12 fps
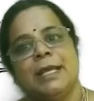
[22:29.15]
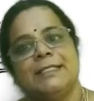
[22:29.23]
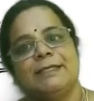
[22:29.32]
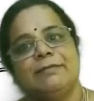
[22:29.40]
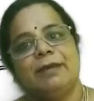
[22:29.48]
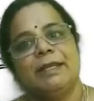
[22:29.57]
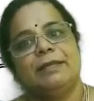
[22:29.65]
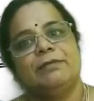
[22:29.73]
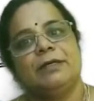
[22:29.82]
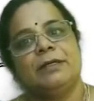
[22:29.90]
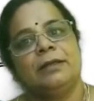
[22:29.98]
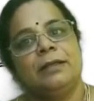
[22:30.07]
See,
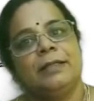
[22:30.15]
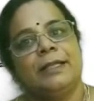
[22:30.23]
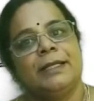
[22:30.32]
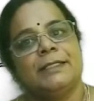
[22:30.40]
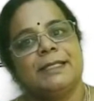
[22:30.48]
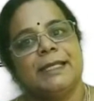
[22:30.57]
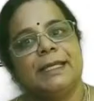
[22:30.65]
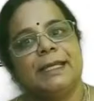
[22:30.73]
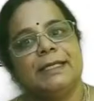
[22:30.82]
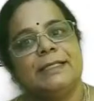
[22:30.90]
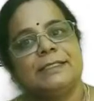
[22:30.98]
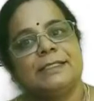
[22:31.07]
whenever there is
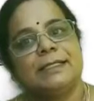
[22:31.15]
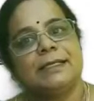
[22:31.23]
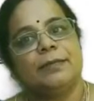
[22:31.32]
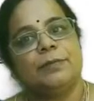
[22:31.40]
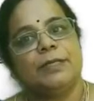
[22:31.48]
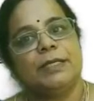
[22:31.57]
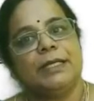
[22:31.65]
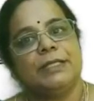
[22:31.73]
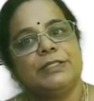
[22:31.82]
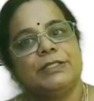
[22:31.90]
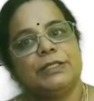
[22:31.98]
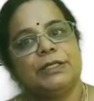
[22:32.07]
any
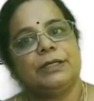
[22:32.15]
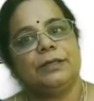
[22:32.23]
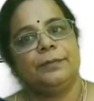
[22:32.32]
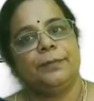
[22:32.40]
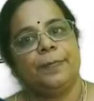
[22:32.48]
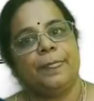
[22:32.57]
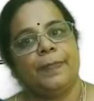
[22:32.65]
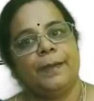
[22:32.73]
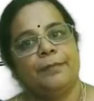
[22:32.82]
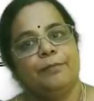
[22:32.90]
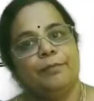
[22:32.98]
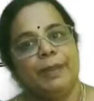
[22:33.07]
discrimination
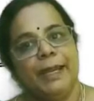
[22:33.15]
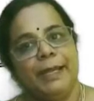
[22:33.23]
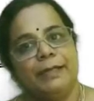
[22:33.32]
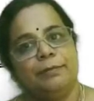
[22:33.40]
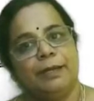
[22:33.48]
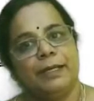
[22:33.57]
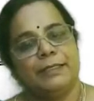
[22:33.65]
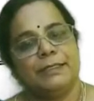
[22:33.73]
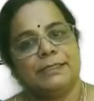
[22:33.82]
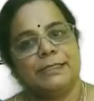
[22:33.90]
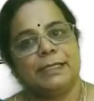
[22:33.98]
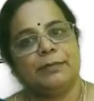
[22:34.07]
made by the
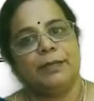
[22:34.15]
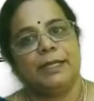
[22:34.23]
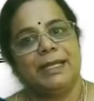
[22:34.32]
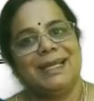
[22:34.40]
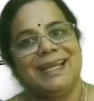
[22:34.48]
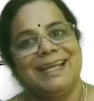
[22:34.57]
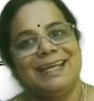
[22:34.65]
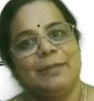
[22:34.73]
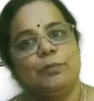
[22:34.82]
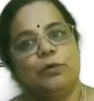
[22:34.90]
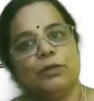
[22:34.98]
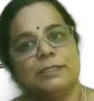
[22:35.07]
state, meaning
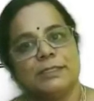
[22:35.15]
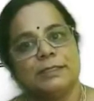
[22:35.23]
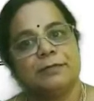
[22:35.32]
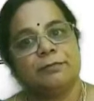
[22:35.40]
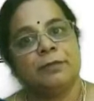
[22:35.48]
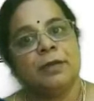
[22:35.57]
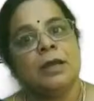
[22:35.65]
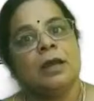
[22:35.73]
any positive